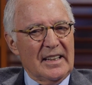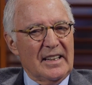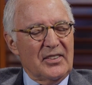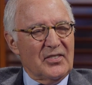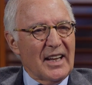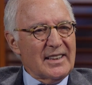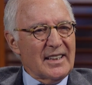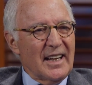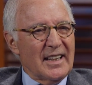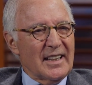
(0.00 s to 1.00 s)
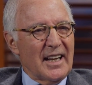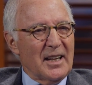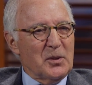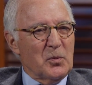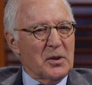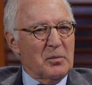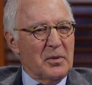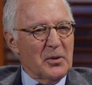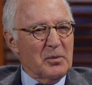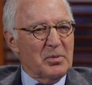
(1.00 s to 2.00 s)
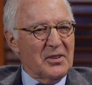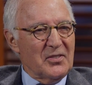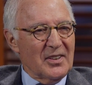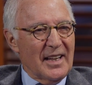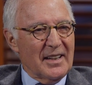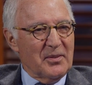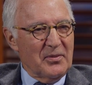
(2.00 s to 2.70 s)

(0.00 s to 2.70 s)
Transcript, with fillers: he's not the kind of guy you'd want to marry, but he's a lot of